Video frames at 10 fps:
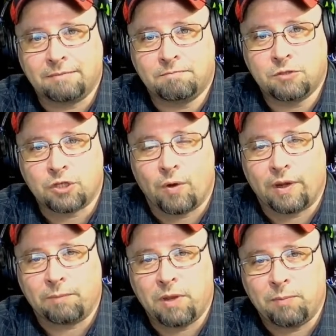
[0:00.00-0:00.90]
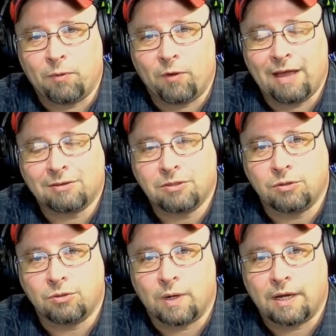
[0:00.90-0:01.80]
showing people how
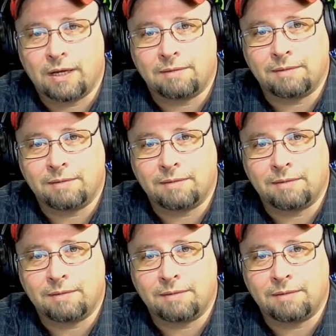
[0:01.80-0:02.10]
to